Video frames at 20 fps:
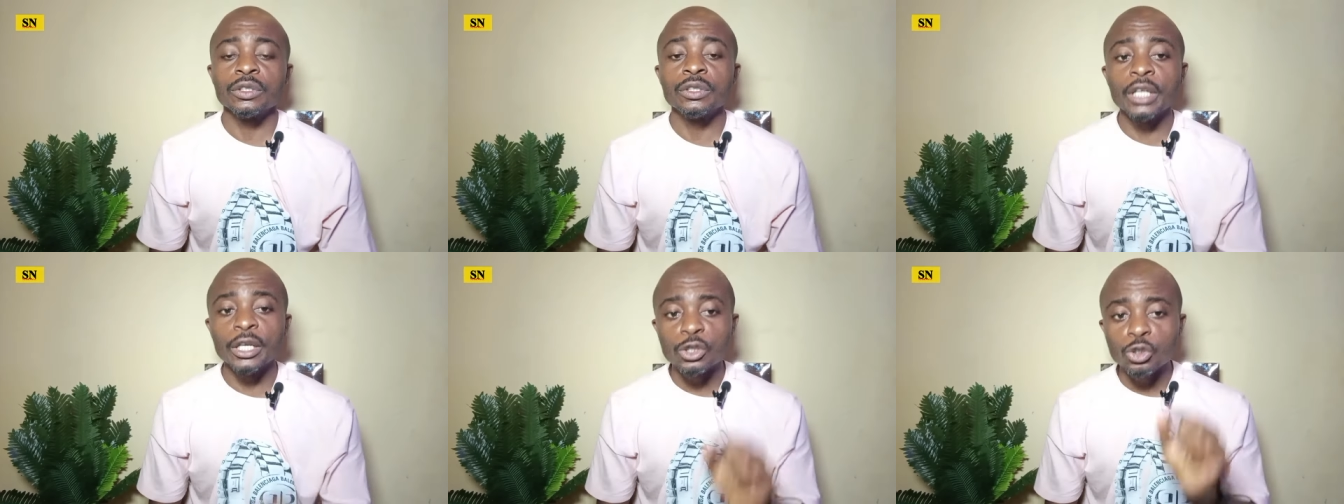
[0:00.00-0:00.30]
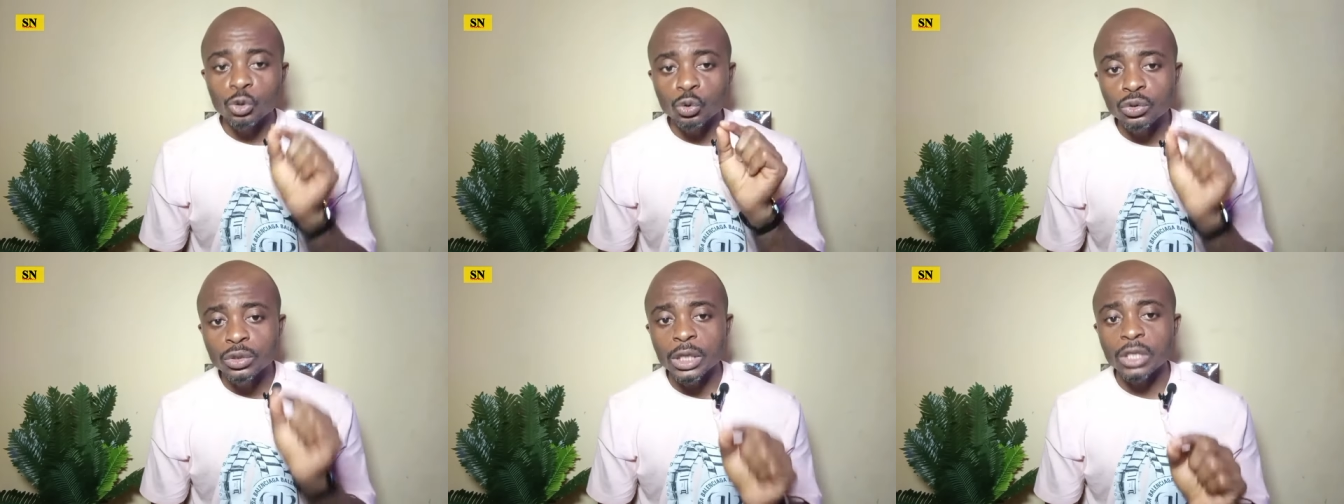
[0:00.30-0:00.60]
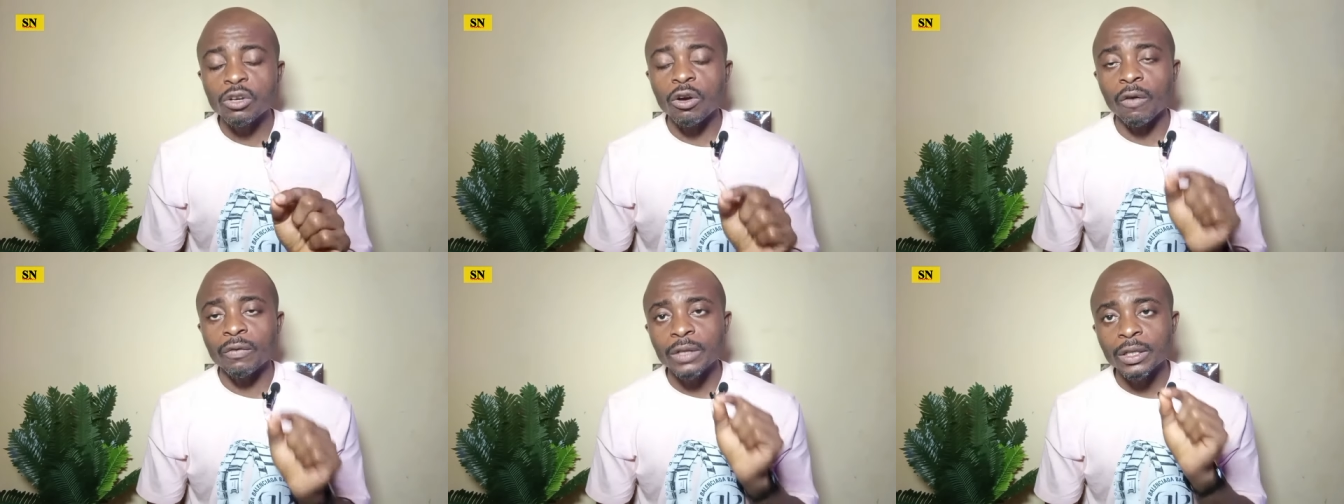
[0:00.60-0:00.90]
the
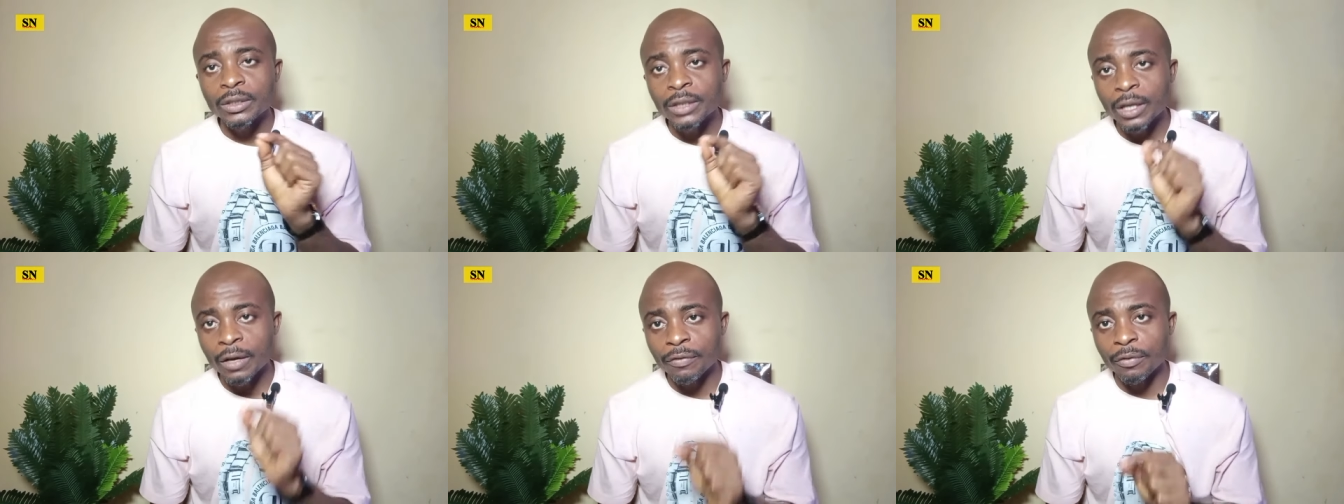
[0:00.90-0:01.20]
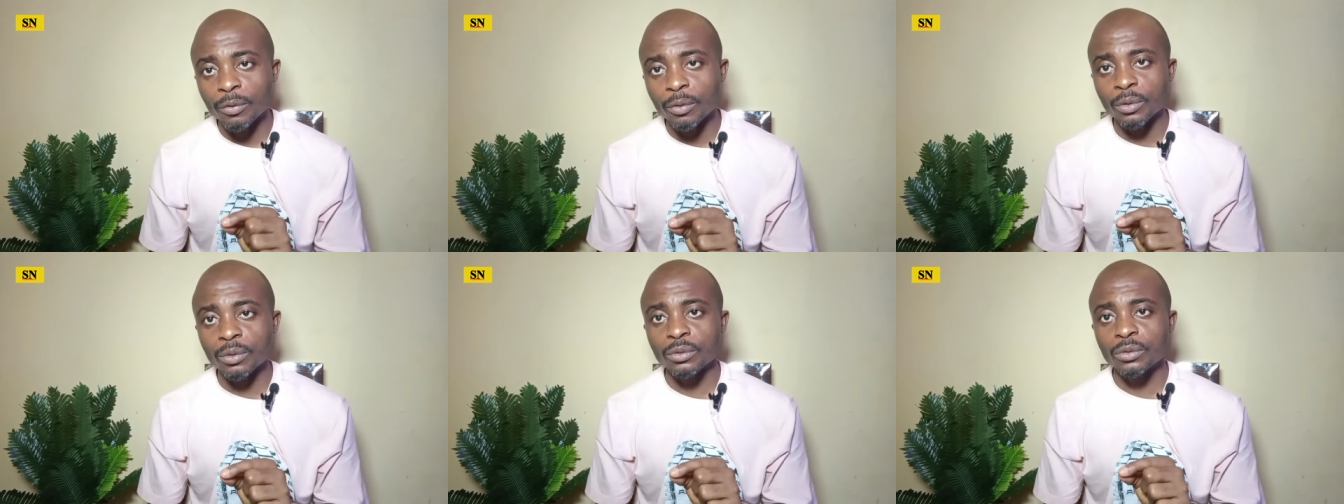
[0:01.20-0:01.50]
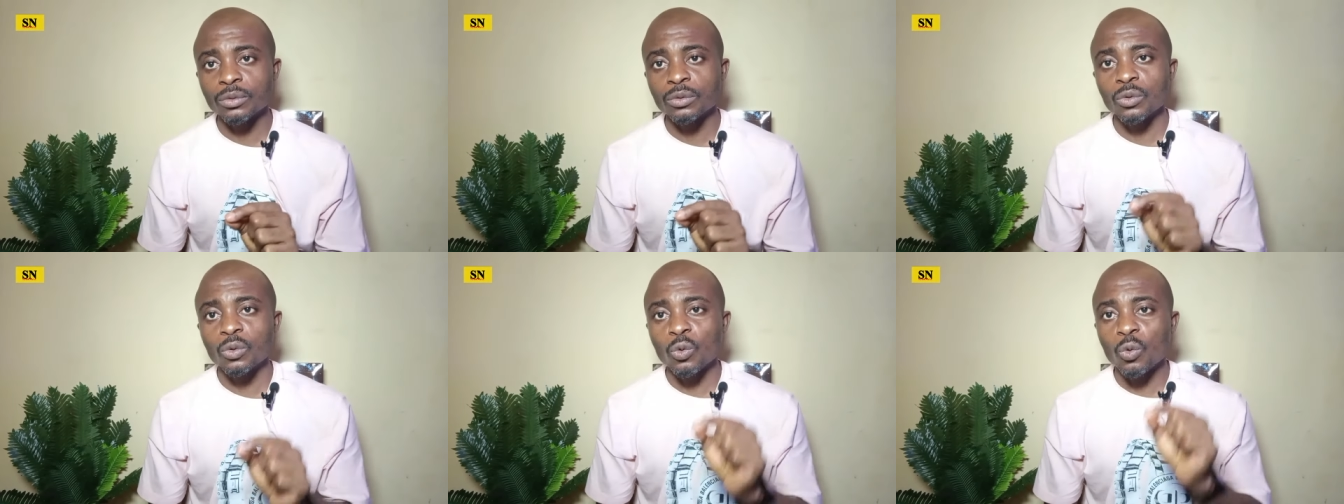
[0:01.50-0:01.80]
children of the devil
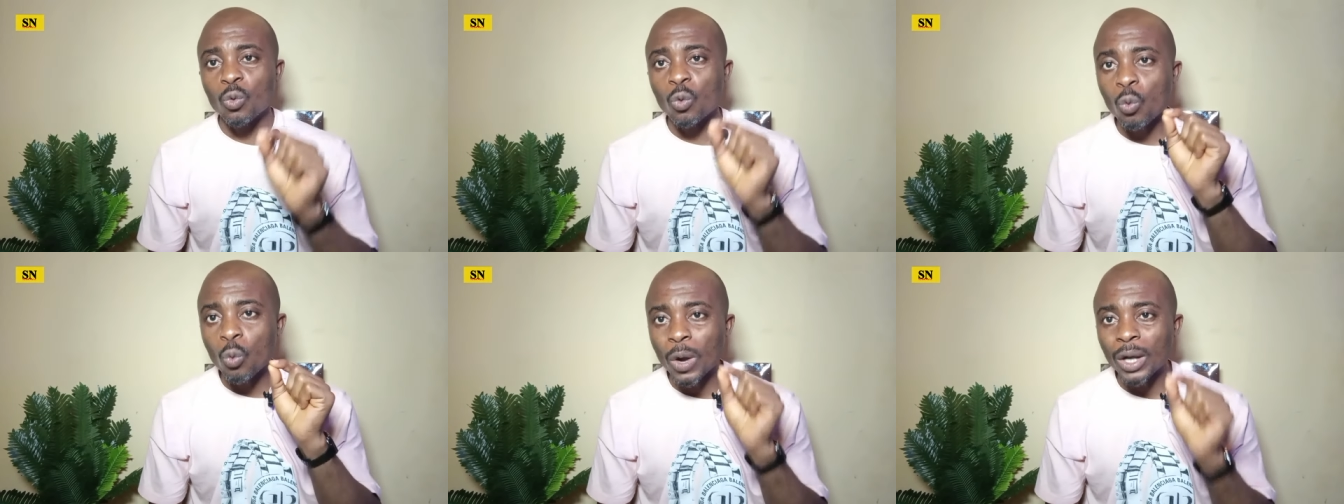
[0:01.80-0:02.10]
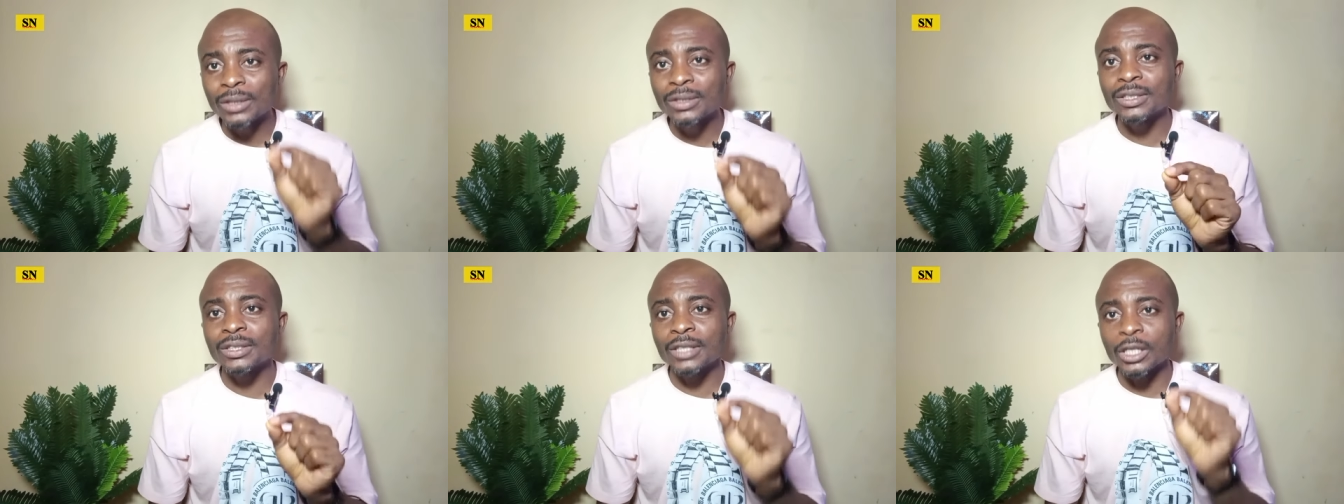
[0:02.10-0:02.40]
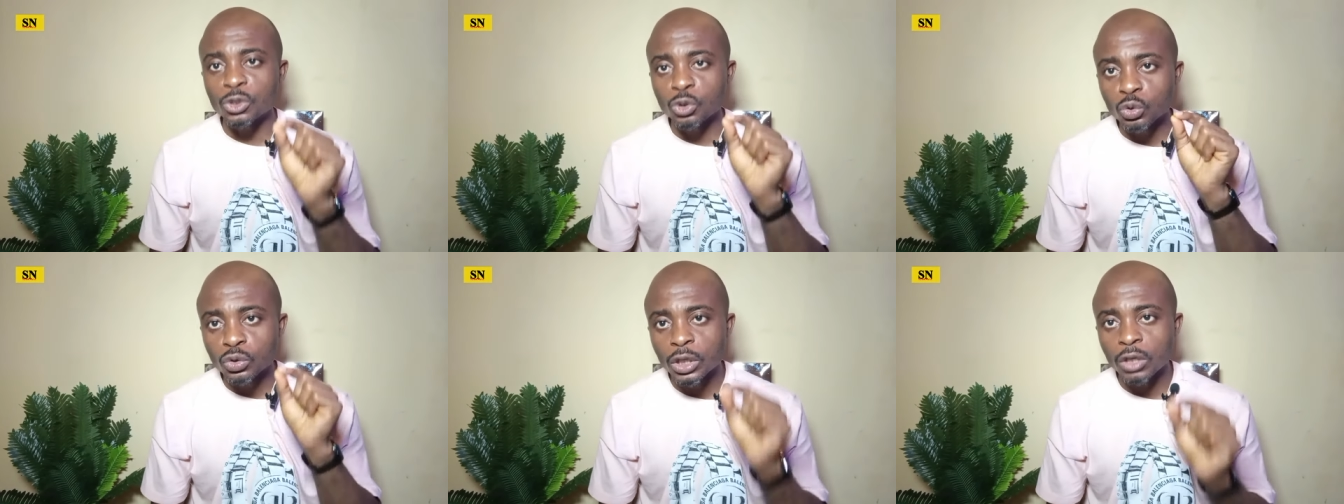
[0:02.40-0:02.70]
want
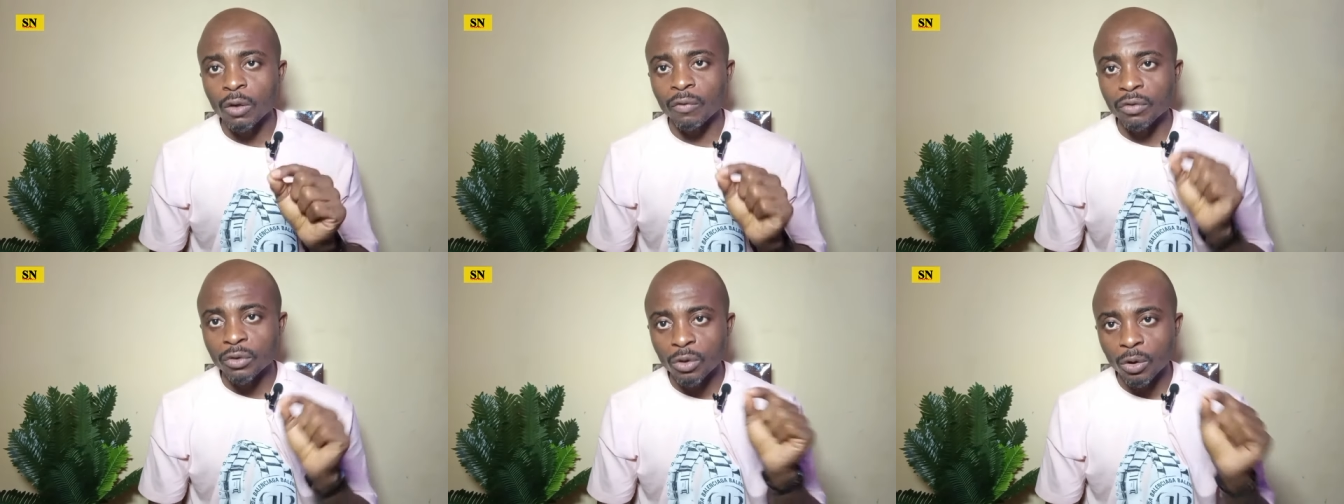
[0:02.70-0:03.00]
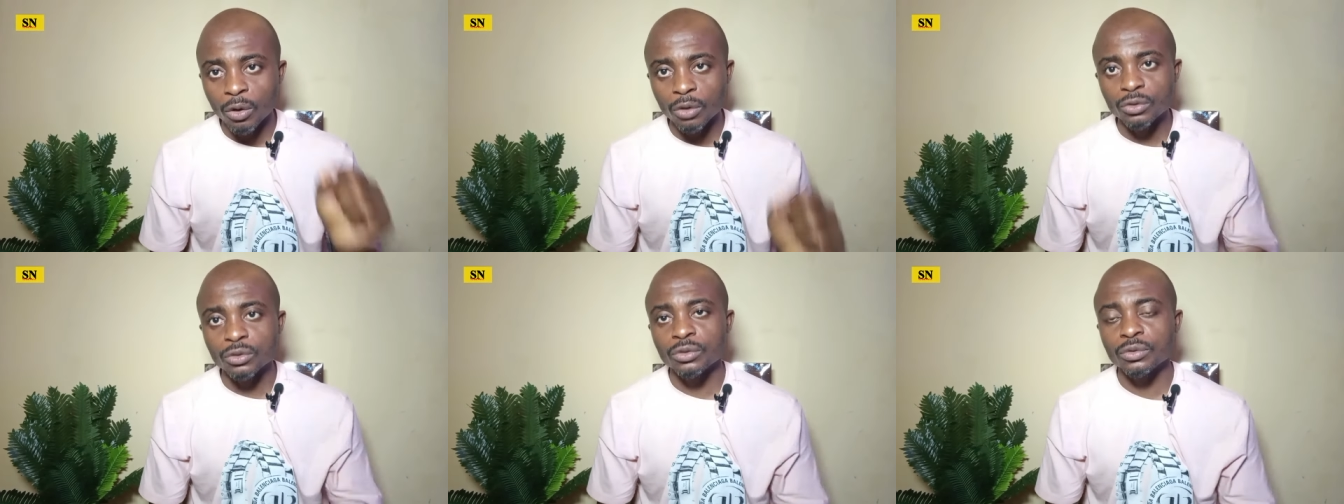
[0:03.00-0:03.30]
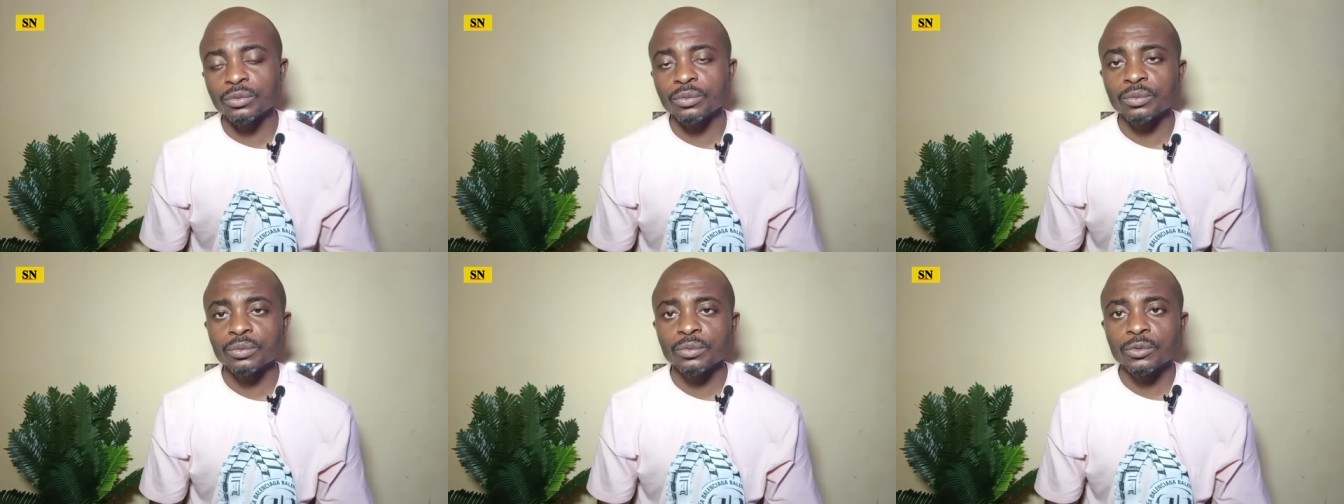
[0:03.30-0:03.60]
the children of god
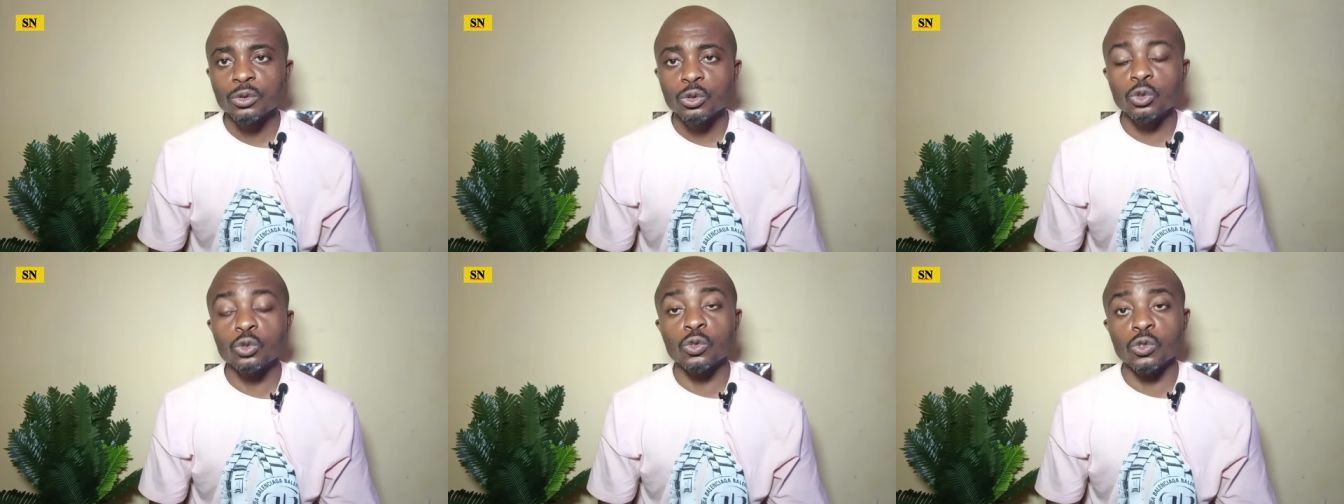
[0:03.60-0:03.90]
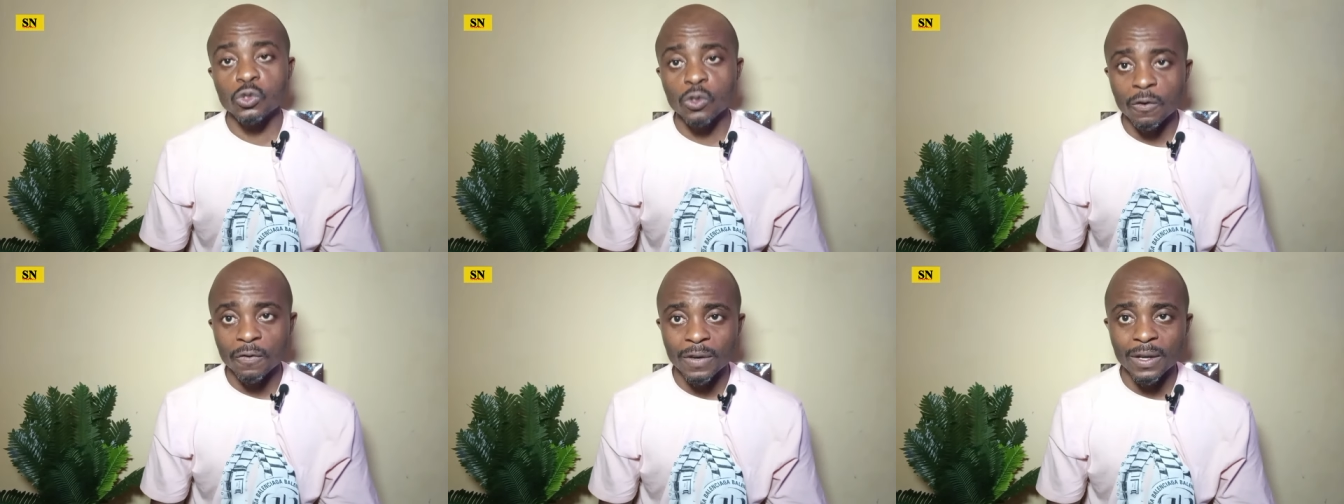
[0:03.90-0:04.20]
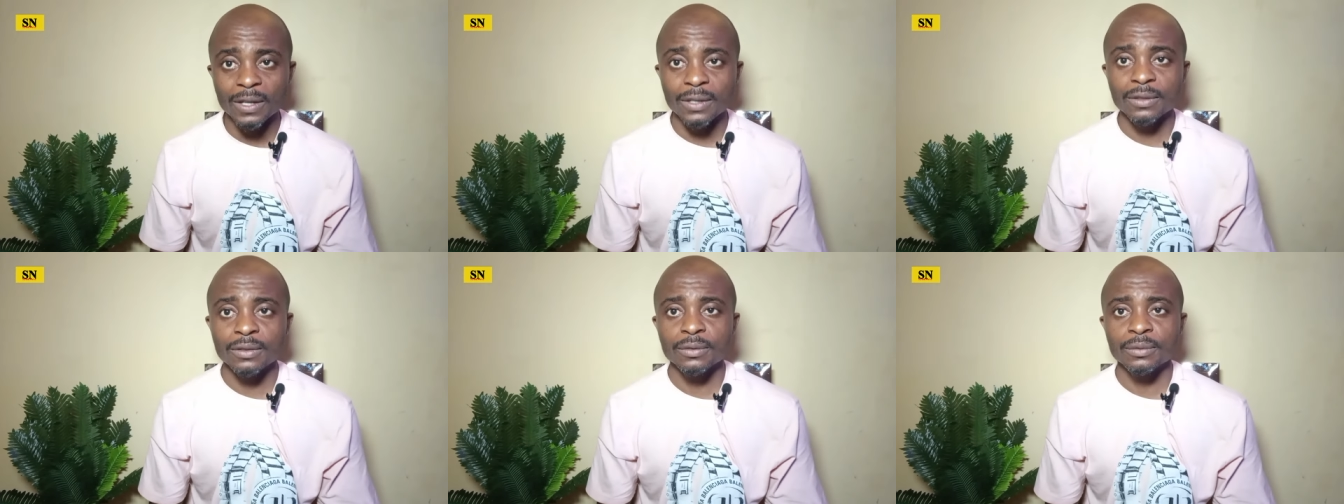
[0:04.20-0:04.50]
to suffer